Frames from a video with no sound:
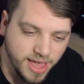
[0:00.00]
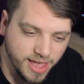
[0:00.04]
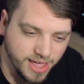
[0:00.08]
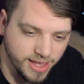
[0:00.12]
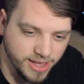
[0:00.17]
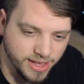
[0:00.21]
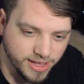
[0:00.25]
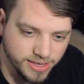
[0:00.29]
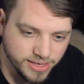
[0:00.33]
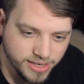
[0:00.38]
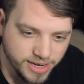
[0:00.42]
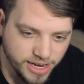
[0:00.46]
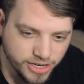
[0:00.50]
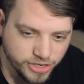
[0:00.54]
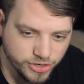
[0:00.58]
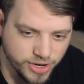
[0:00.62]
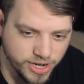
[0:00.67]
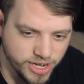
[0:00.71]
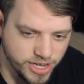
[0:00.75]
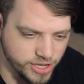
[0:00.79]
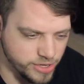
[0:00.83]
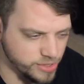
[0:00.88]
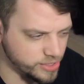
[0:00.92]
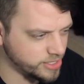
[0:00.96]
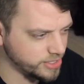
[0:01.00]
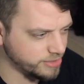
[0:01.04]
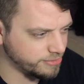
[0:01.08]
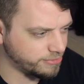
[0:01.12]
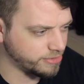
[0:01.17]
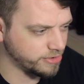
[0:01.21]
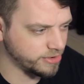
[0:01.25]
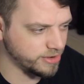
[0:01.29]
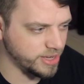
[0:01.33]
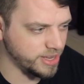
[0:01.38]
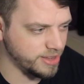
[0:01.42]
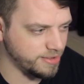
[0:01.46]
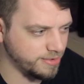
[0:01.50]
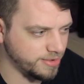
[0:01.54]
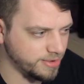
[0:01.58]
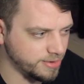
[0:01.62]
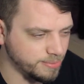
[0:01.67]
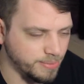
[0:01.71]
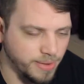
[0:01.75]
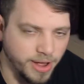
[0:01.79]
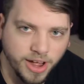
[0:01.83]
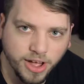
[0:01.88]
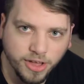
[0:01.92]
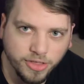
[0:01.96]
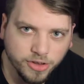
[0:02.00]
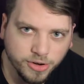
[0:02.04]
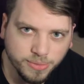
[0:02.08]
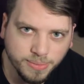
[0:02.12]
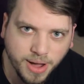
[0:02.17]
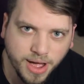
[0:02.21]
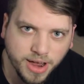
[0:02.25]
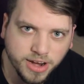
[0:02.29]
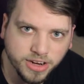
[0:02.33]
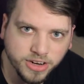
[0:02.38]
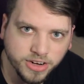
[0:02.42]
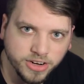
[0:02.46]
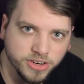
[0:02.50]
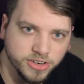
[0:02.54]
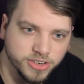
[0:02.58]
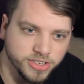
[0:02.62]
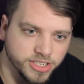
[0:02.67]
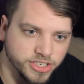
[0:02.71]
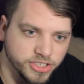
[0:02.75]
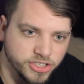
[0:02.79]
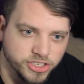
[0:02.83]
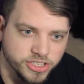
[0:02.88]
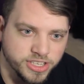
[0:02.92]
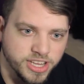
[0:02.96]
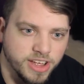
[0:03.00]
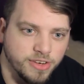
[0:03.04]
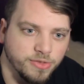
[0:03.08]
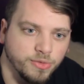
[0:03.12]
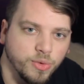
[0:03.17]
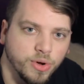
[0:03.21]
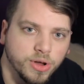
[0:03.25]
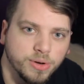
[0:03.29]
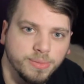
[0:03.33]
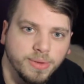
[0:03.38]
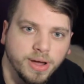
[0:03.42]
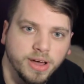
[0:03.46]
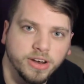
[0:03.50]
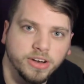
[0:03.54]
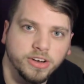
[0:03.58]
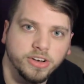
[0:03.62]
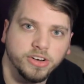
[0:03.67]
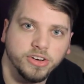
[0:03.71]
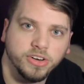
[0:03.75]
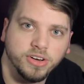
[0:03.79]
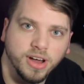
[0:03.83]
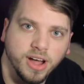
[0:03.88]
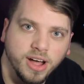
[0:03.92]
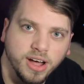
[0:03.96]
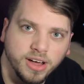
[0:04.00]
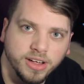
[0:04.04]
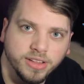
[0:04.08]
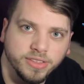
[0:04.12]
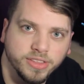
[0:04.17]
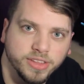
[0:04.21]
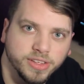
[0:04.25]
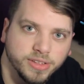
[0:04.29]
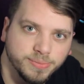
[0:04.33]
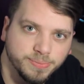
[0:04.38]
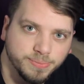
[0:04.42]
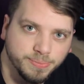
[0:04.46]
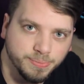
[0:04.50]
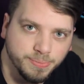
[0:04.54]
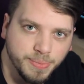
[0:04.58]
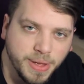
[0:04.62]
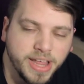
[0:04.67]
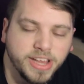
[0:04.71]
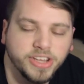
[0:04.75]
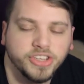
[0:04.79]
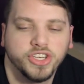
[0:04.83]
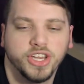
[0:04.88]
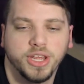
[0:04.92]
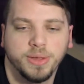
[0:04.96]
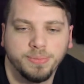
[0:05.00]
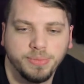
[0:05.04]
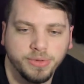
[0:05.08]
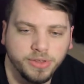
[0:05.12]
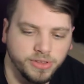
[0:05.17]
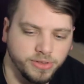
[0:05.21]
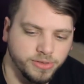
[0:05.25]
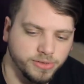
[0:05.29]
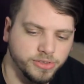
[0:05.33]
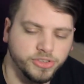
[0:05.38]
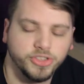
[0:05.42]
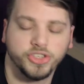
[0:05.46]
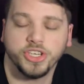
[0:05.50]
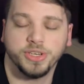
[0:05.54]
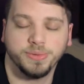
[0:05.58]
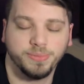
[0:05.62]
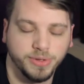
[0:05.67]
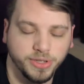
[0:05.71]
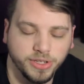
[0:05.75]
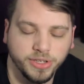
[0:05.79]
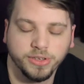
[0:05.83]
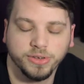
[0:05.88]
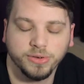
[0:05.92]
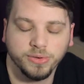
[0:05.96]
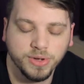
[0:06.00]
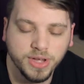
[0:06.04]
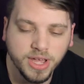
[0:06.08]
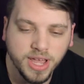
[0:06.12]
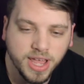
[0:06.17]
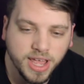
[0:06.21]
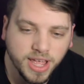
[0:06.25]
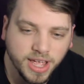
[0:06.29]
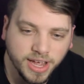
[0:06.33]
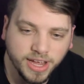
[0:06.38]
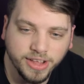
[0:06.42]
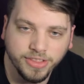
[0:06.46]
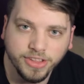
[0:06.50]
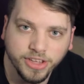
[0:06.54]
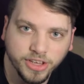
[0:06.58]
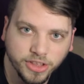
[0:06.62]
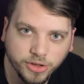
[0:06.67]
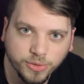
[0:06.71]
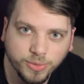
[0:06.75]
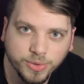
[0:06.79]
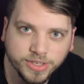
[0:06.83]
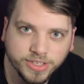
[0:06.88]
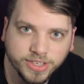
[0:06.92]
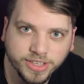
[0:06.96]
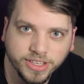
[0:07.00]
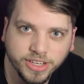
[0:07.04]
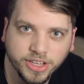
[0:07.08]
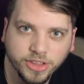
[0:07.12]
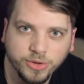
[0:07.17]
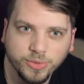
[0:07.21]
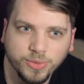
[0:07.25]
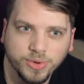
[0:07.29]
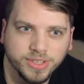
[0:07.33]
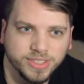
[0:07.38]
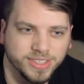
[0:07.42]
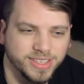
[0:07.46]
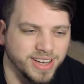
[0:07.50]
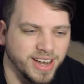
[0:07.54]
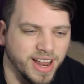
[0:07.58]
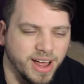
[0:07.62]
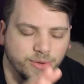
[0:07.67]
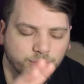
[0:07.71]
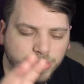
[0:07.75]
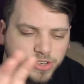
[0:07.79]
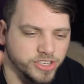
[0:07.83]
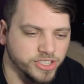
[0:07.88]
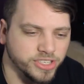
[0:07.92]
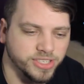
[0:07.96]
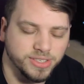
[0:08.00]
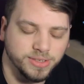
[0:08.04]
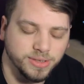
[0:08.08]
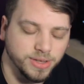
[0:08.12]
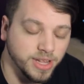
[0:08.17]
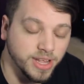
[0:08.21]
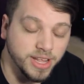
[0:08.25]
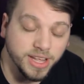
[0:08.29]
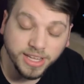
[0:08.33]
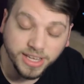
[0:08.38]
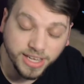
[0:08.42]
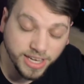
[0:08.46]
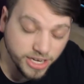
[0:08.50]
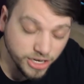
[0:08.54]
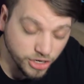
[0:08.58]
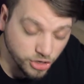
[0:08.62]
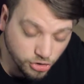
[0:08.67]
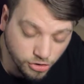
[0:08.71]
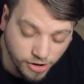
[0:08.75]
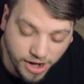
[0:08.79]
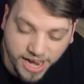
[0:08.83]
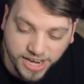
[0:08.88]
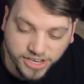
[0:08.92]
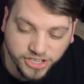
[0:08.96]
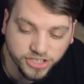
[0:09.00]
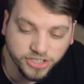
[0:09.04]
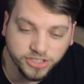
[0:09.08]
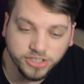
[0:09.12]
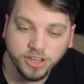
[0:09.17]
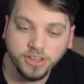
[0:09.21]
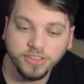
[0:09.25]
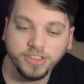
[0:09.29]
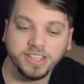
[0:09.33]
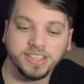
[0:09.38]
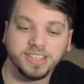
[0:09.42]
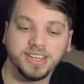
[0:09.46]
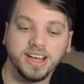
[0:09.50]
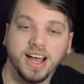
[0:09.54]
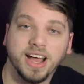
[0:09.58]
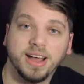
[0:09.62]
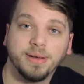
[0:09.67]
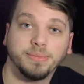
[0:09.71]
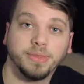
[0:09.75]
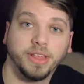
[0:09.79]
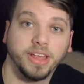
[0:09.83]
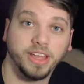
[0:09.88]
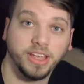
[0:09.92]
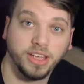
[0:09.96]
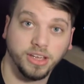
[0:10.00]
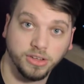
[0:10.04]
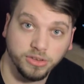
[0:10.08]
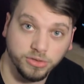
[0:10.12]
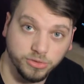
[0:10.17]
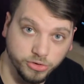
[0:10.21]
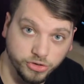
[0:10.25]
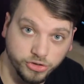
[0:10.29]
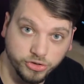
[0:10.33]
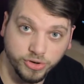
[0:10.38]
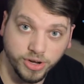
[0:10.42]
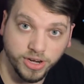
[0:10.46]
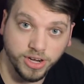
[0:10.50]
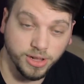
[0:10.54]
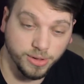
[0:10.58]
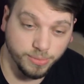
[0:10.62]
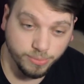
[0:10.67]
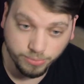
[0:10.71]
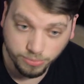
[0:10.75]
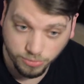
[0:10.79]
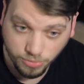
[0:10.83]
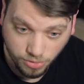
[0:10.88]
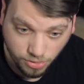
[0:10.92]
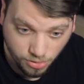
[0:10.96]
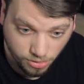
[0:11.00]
And I tried to use it for even my other monitors and just have one monitor on the main GPU and the other ones on the other ones, and I was just getting crashes all the time, like straight up